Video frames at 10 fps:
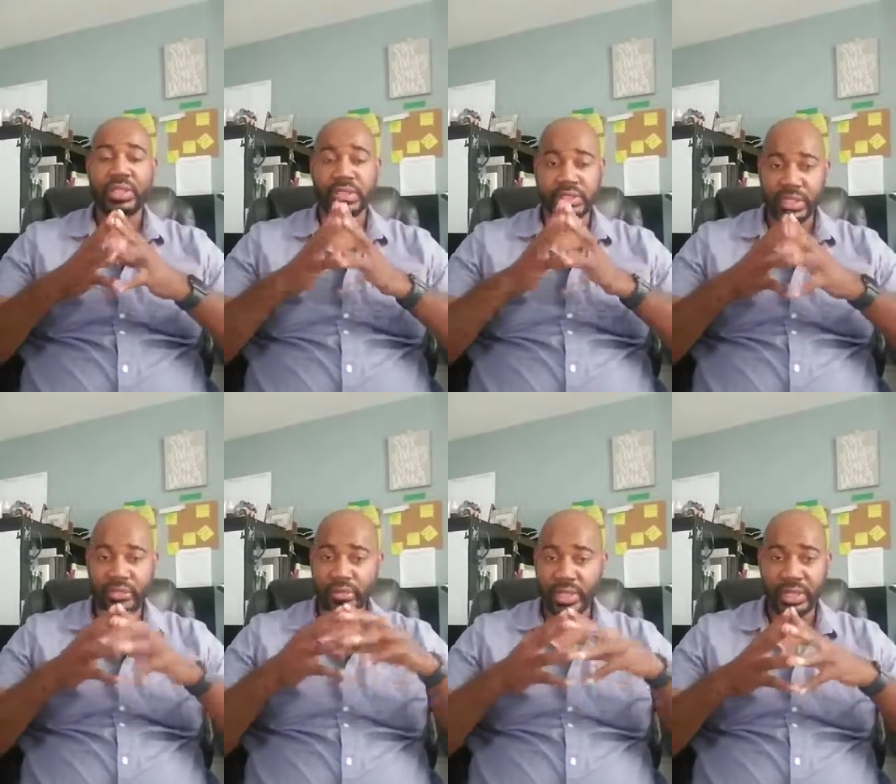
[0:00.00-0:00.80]

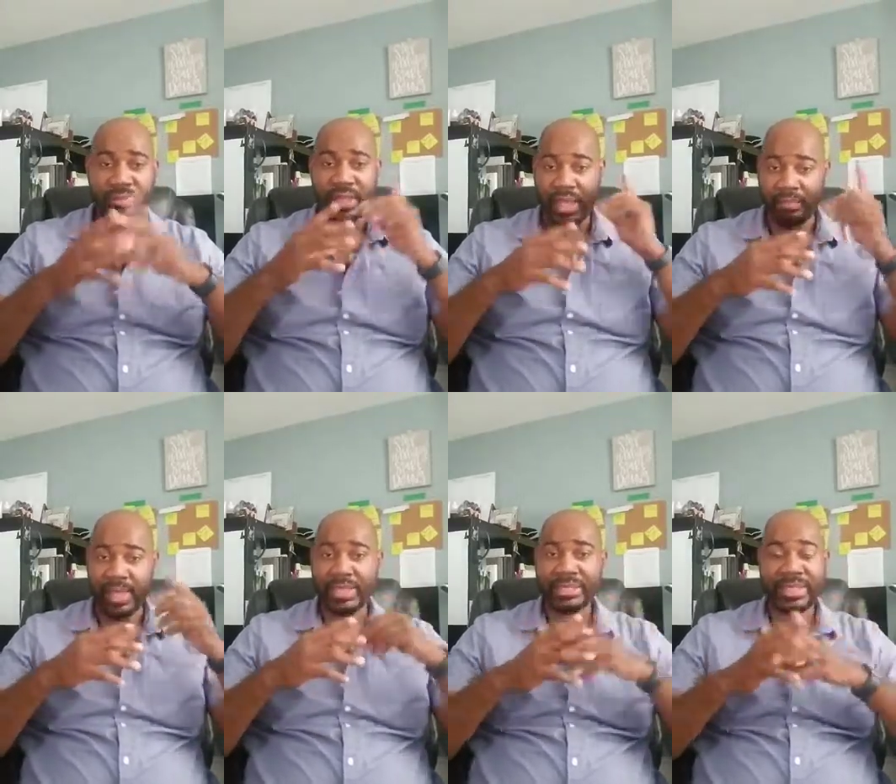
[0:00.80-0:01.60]
Continue to keep that
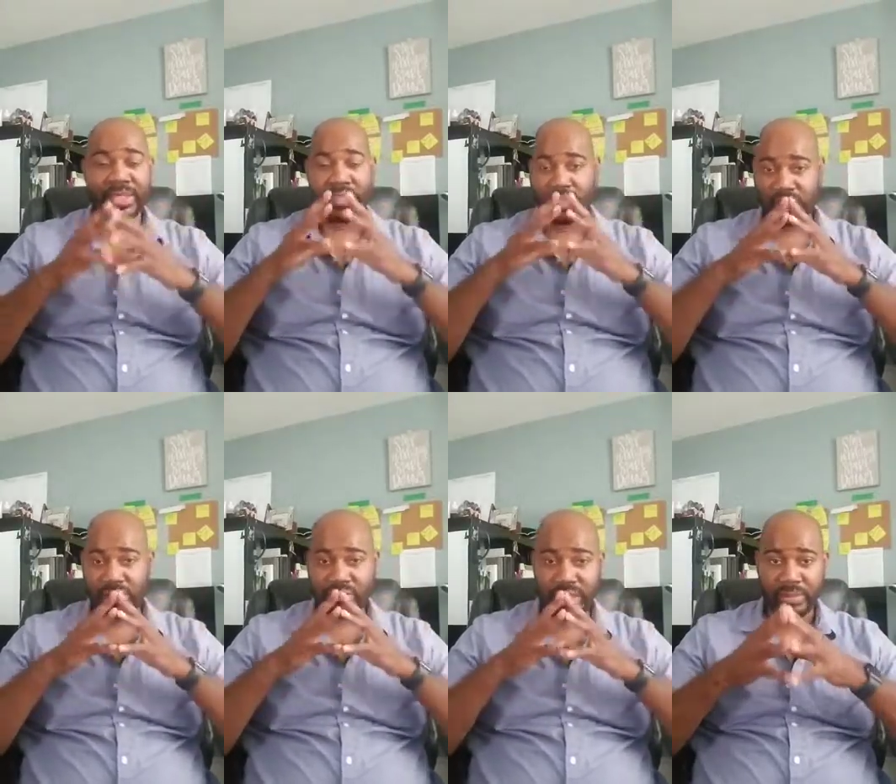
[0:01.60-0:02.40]
mindset.
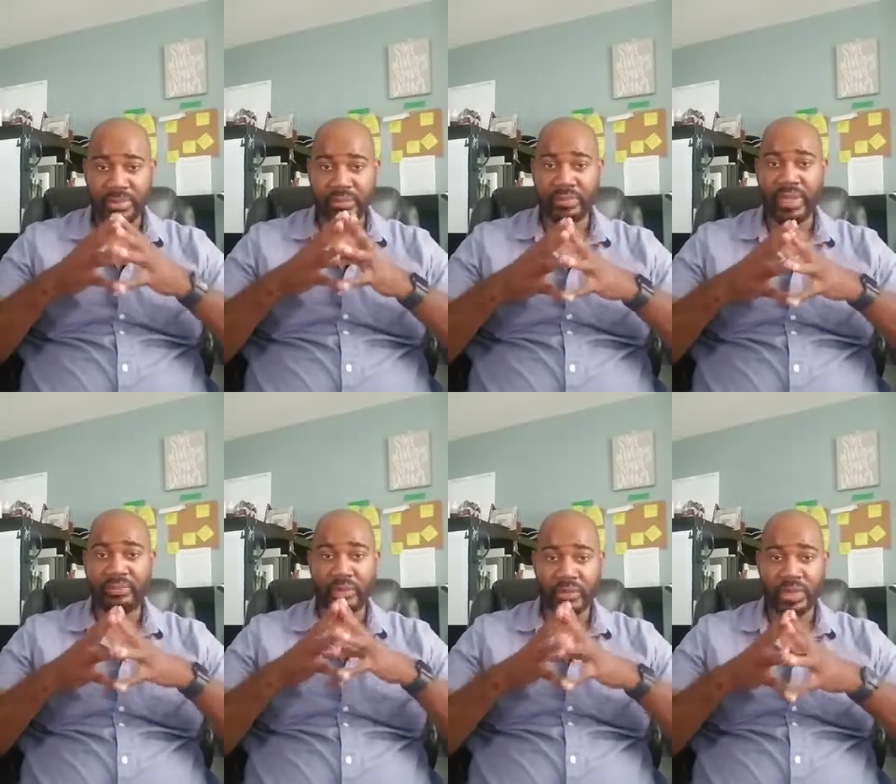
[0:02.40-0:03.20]
Continue to keep your
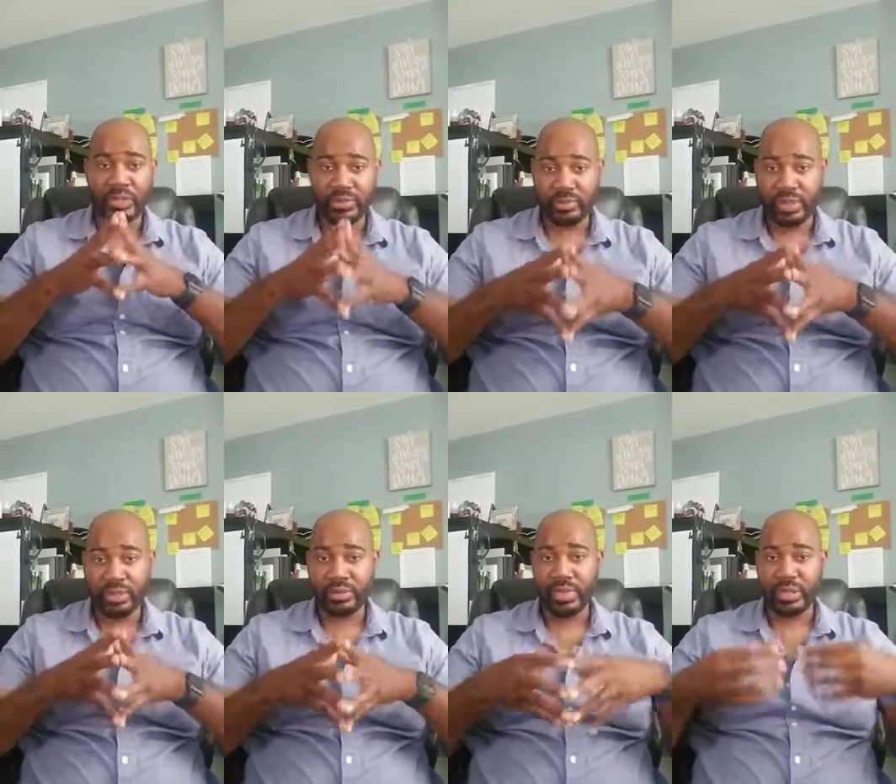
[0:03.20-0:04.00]
faith, knowing that you
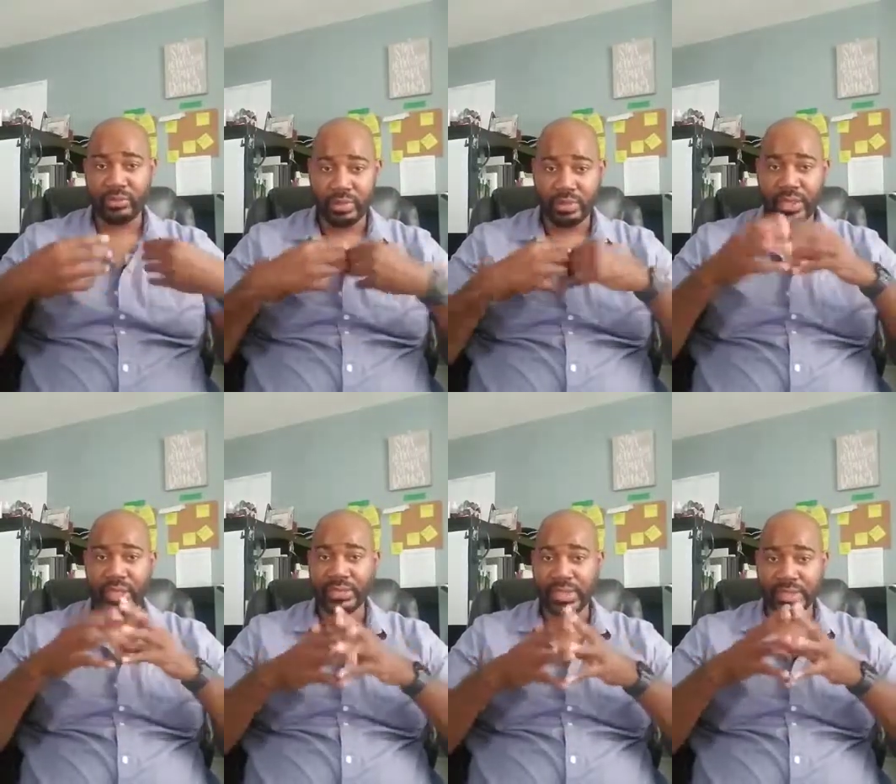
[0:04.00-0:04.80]
heal. Like one thing
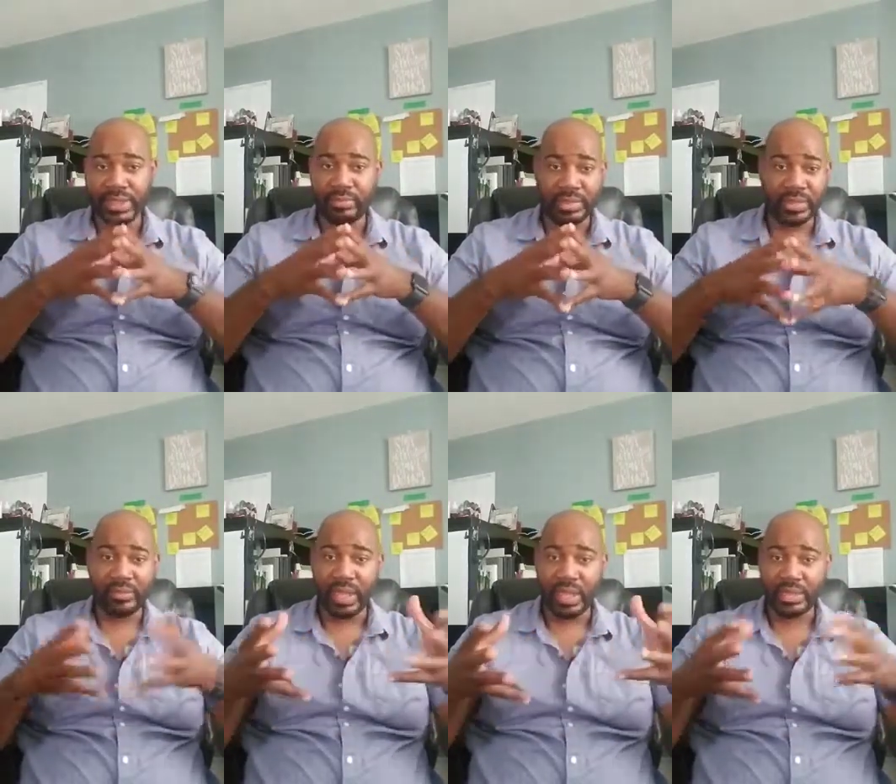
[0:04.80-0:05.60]
I say is, I
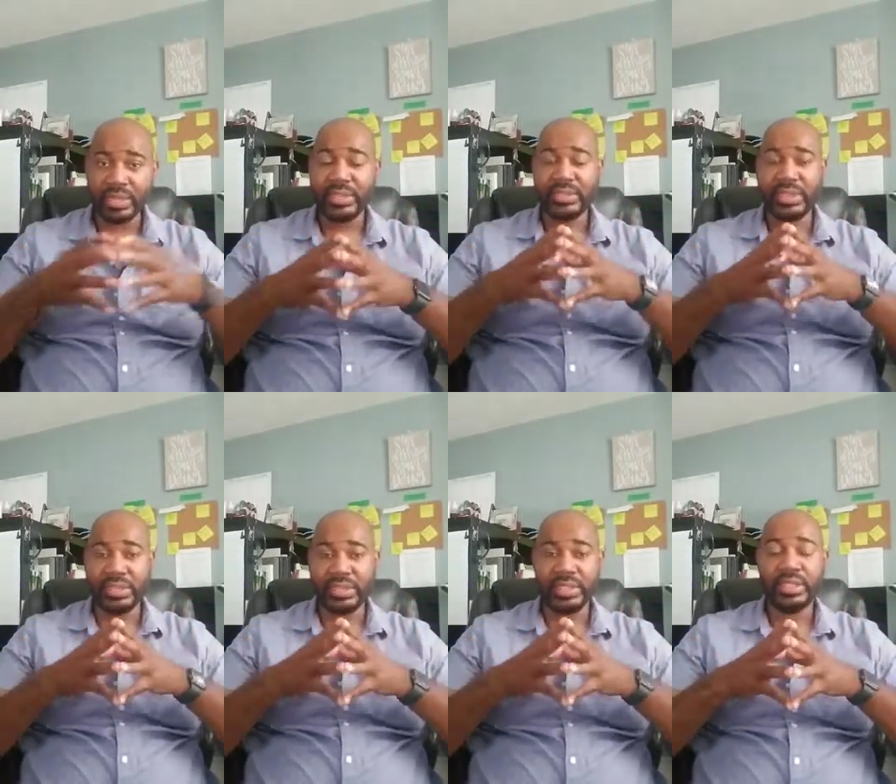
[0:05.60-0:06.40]
believe God
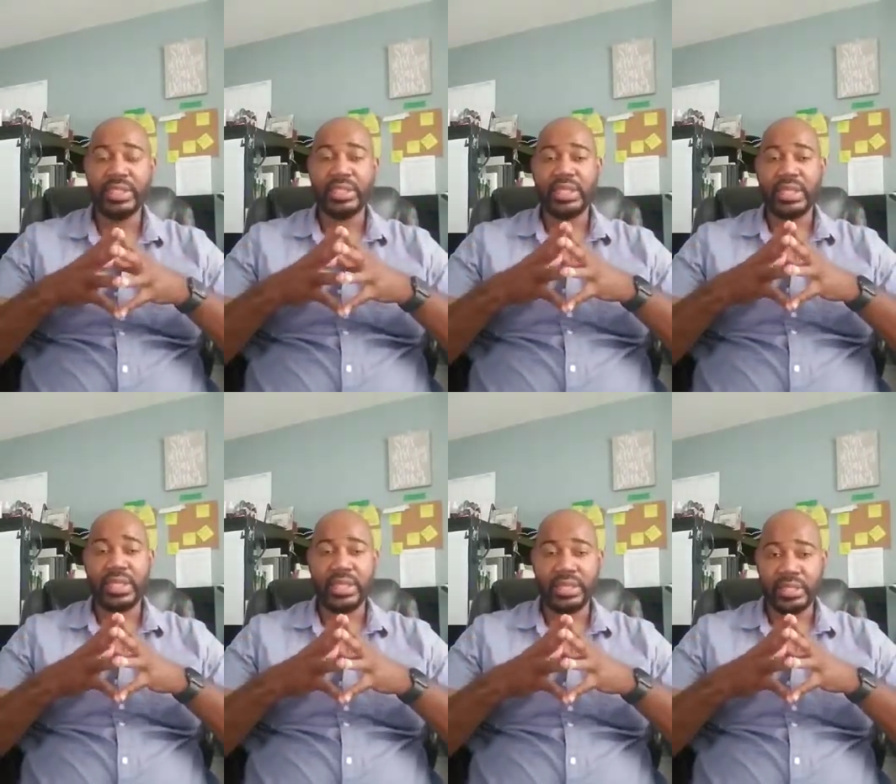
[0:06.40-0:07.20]
daily,
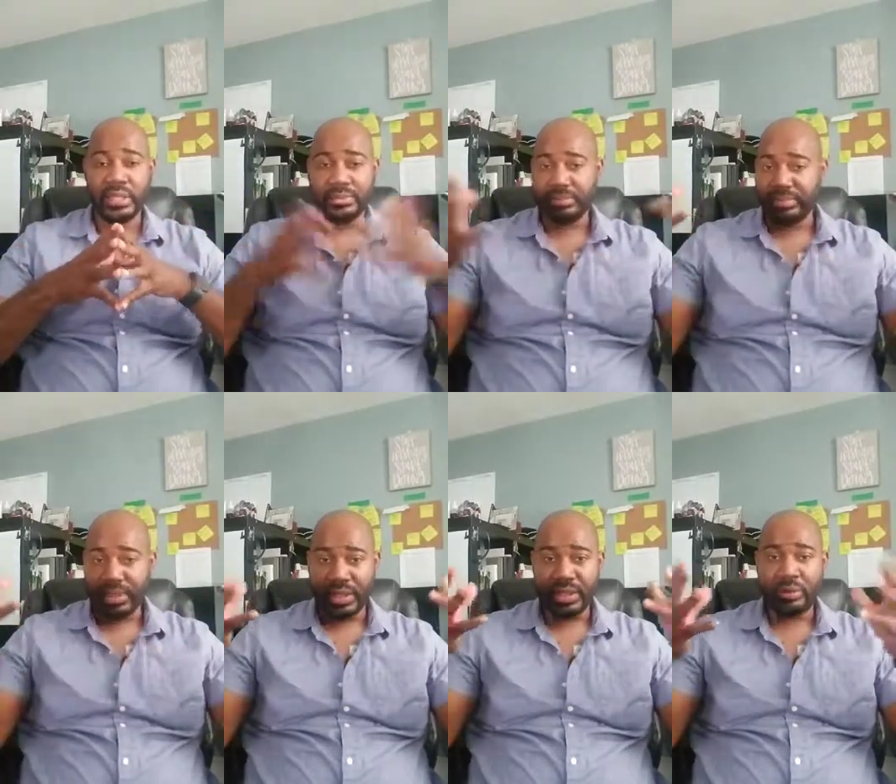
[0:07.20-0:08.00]
and
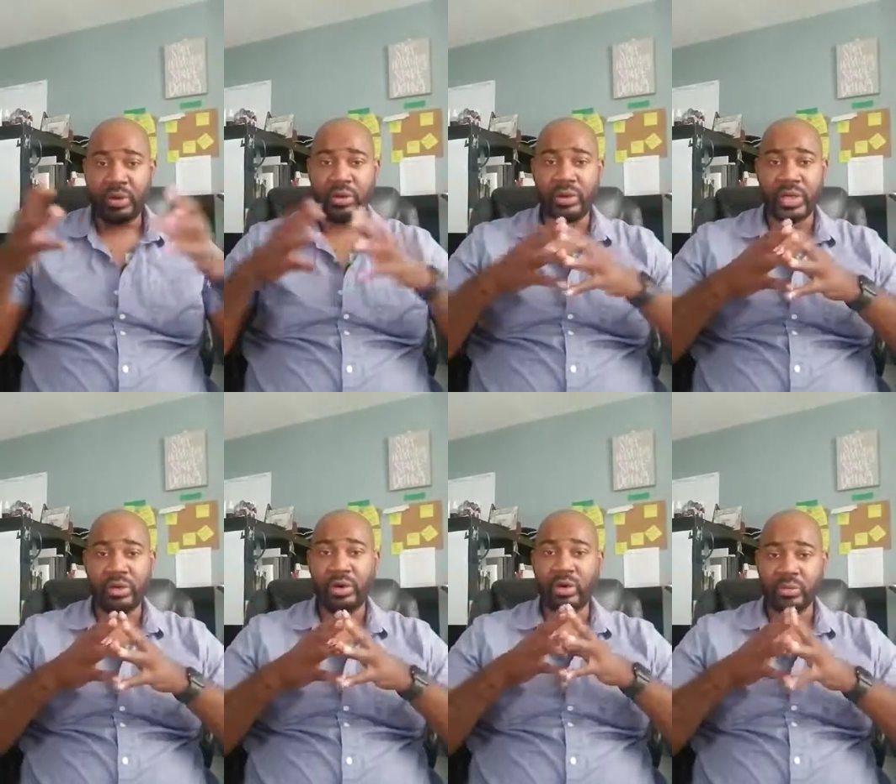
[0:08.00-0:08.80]
it
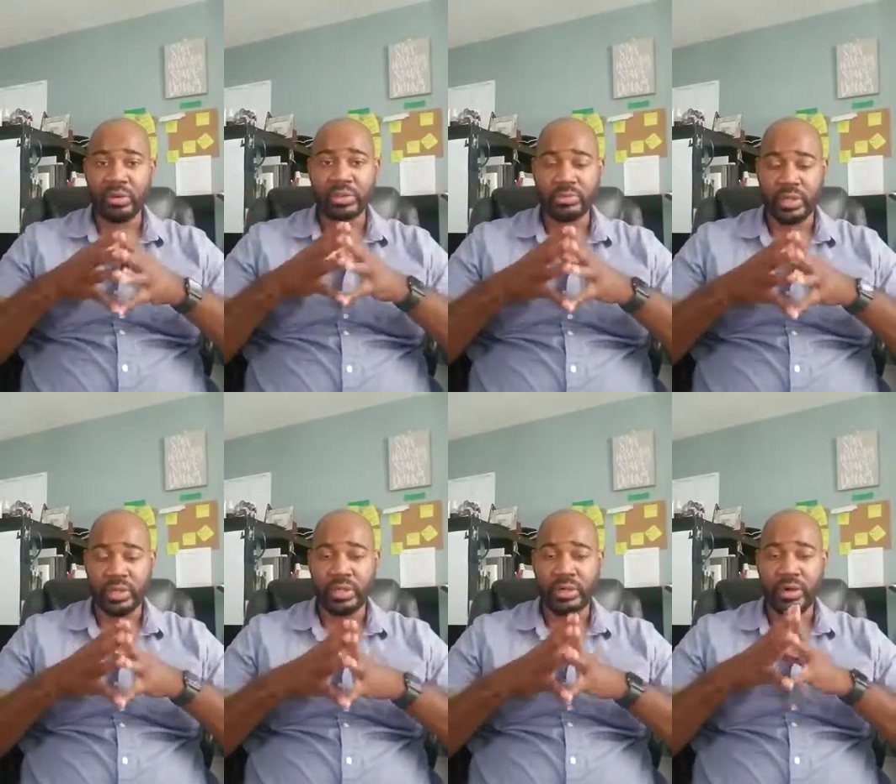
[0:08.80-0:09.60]
all works
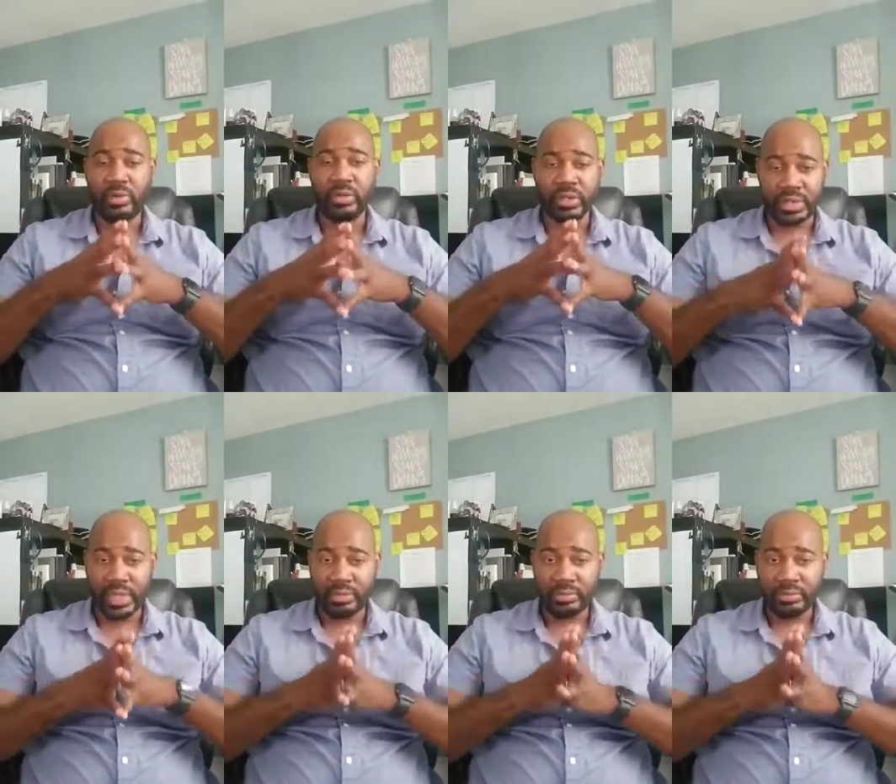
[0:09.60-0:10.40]
well. It all works
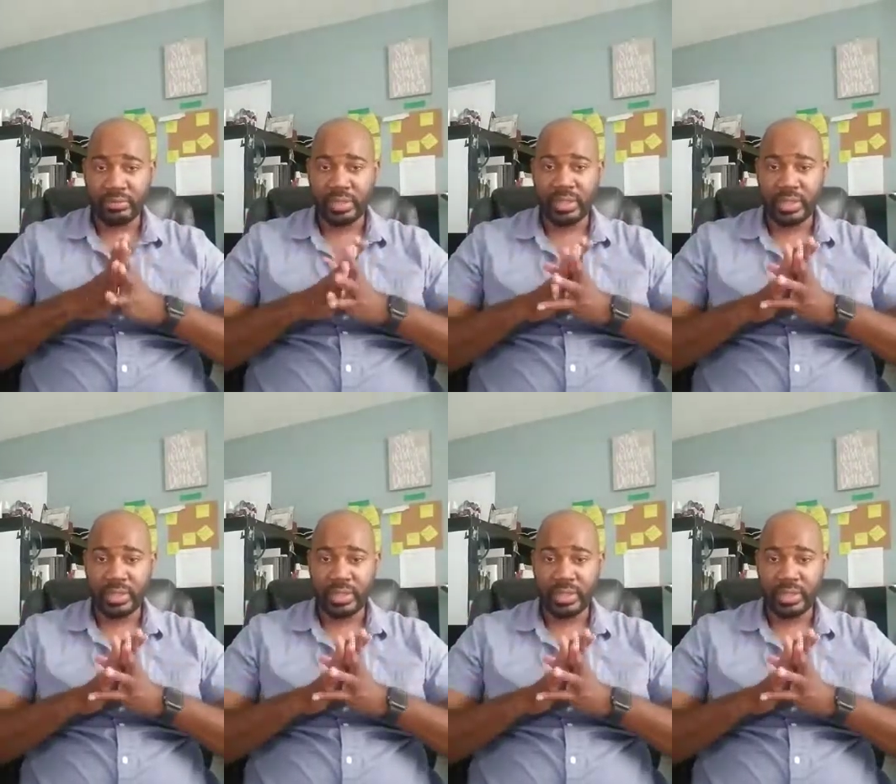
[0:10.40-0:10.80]
out. But